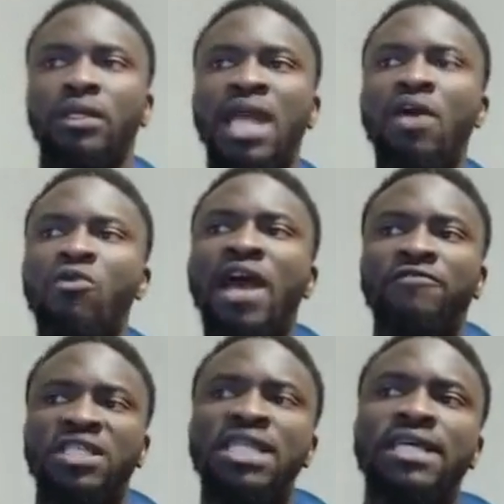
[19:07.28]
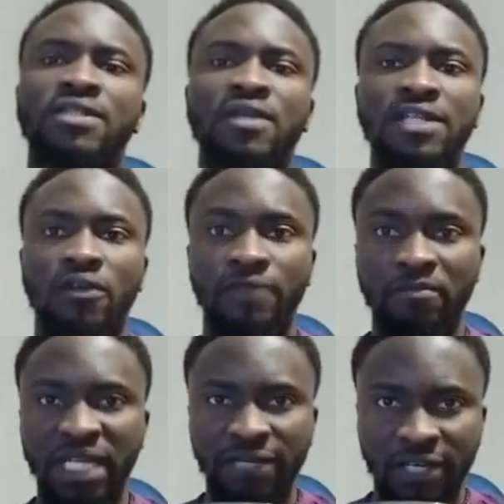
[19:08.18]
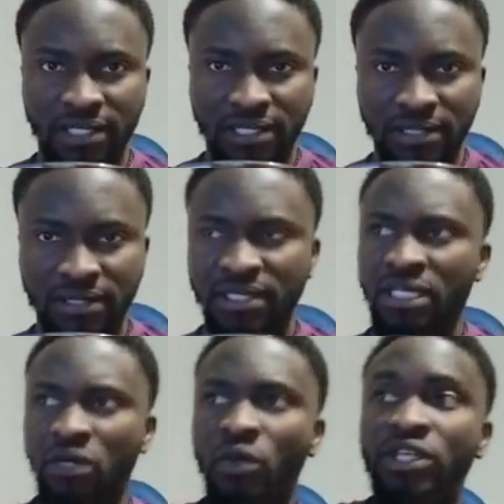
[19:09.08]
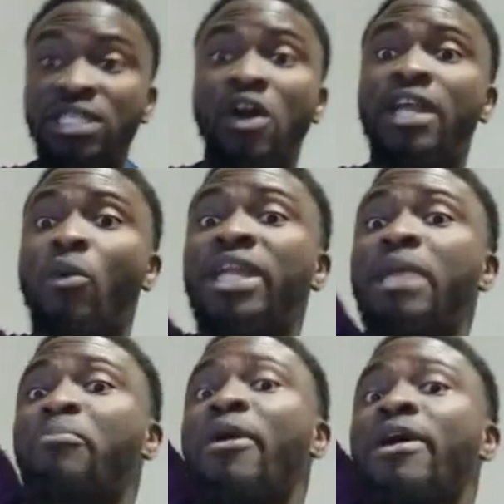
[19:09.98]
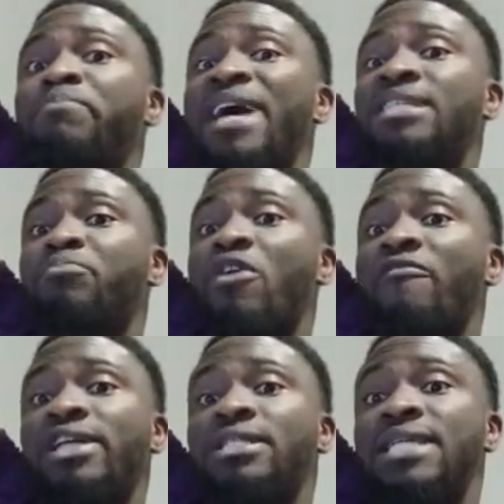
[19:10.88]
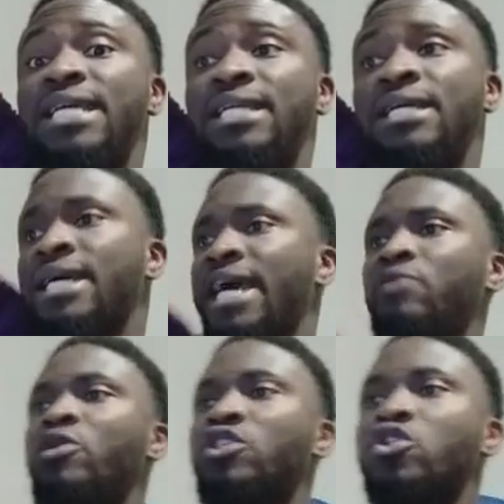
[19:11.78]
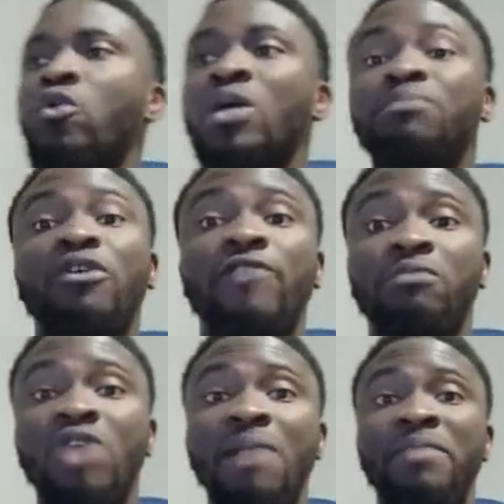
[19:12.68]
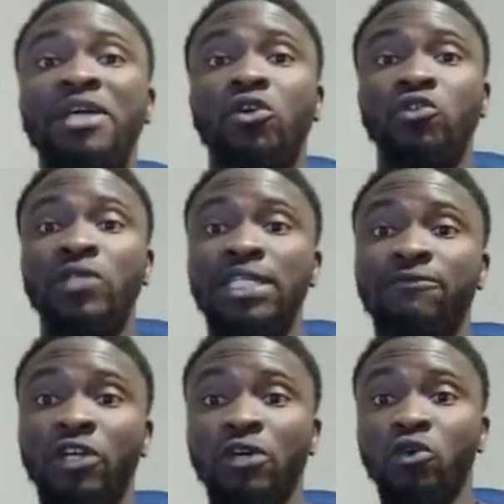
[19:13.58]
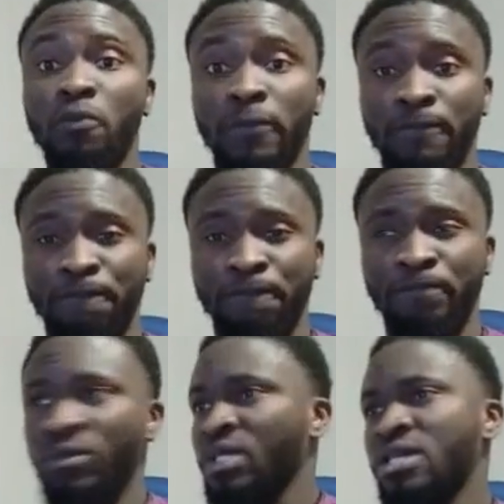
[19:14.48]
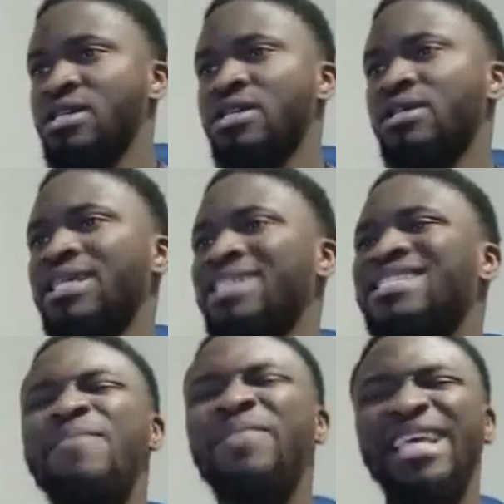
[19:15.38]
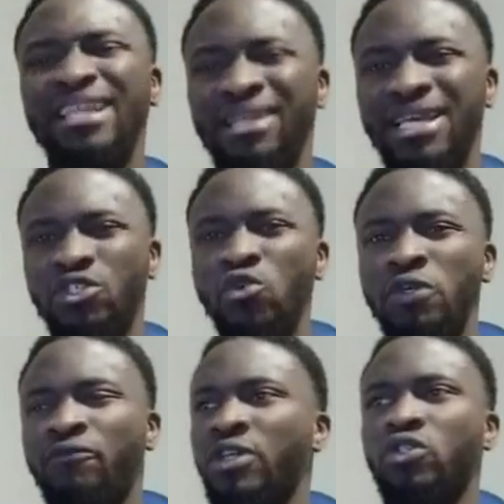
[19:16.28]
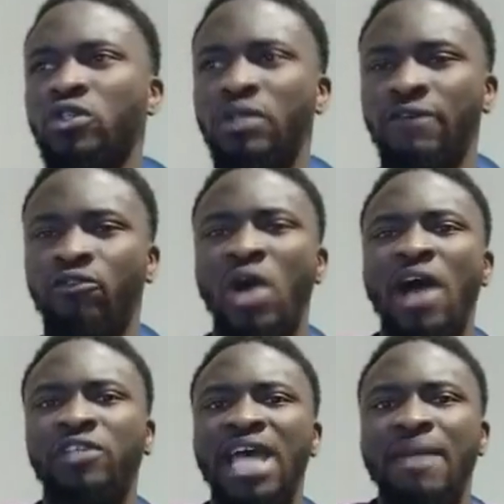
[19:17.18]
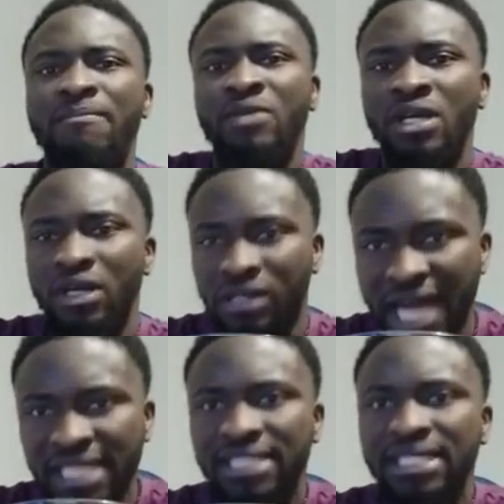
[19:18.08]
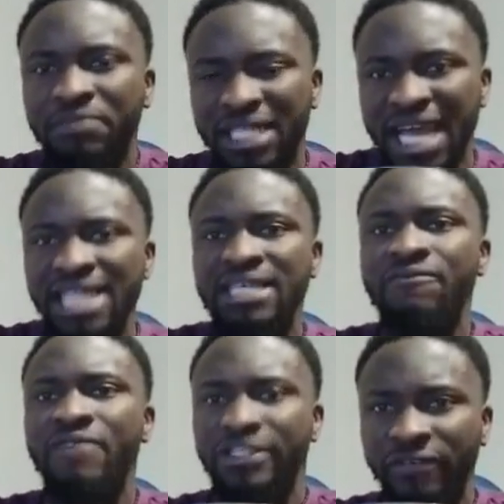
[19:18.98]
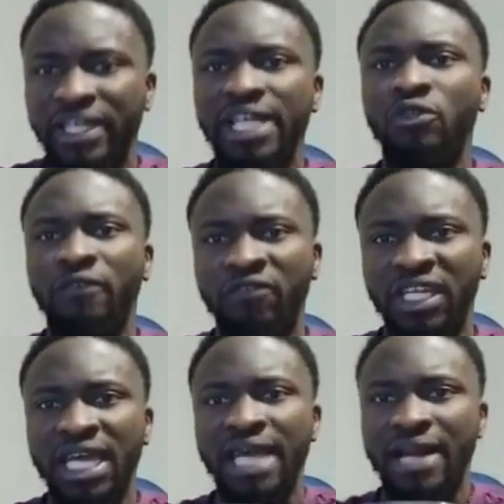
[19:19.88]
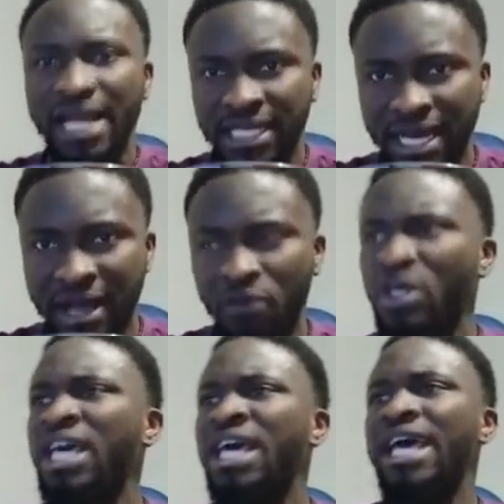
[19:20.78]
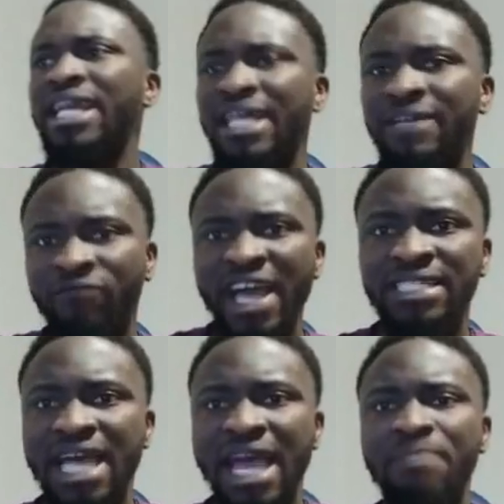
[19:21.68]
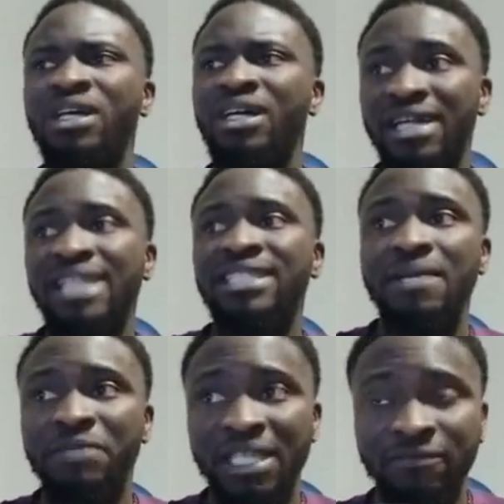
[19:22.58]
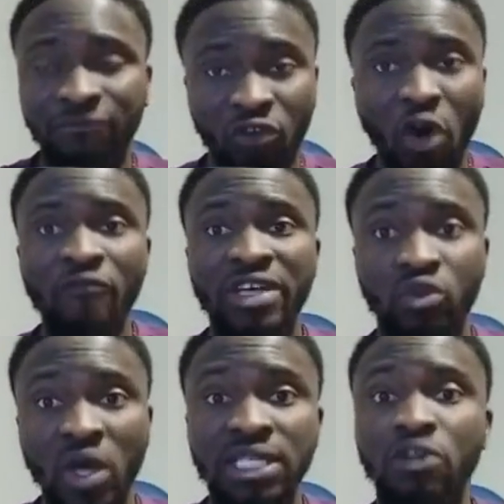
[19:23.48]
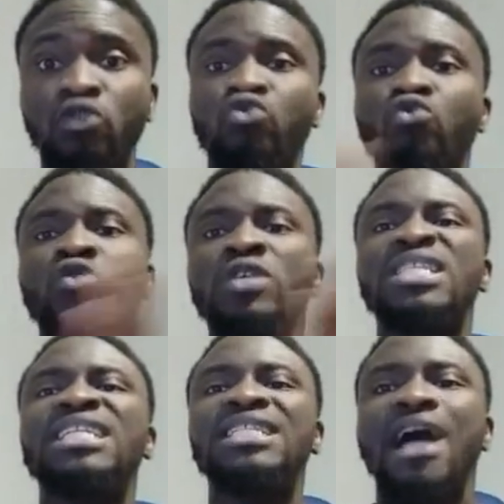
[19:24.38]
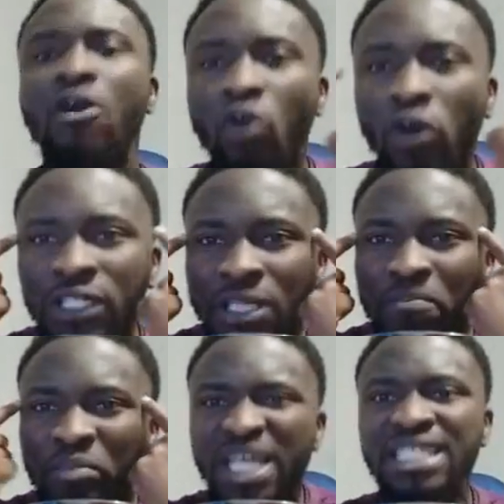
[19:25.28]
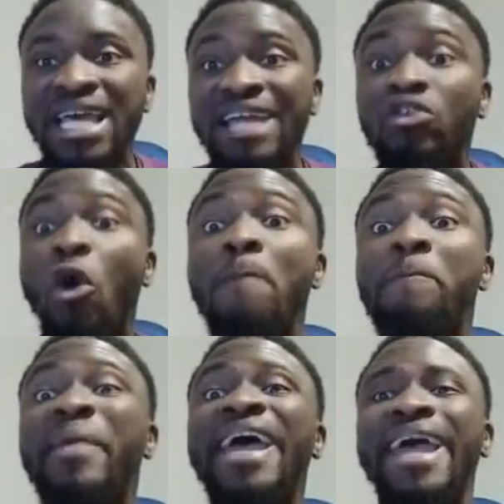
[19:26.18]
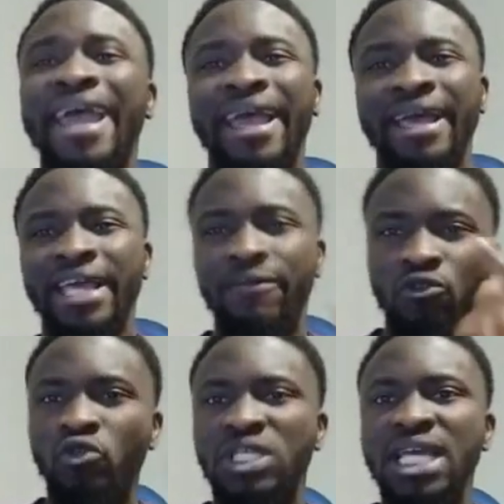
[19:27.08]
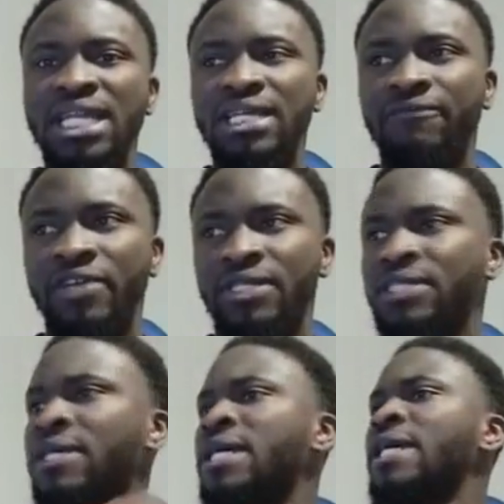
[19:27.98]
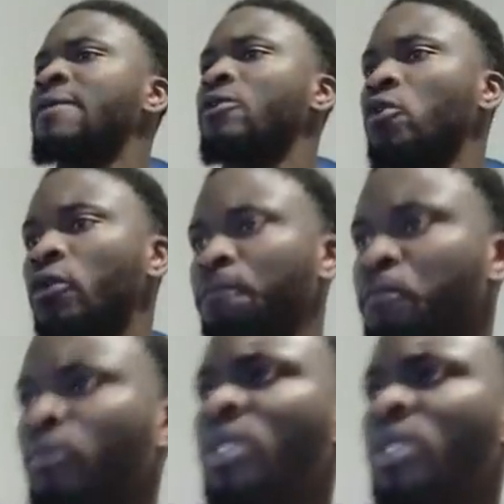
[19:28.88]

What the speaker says: Now we have seen the salat of the believers. We saw that what the past prophets did, and we saw what Prophet Muhammad also did for the group. The same thing. There's no difference. If you have time, write chapter 19, verse 58 to 59, write it down, and then find time, write chapter 4, verse 102, sit down, contemplate, and compare if you see any difference. Good.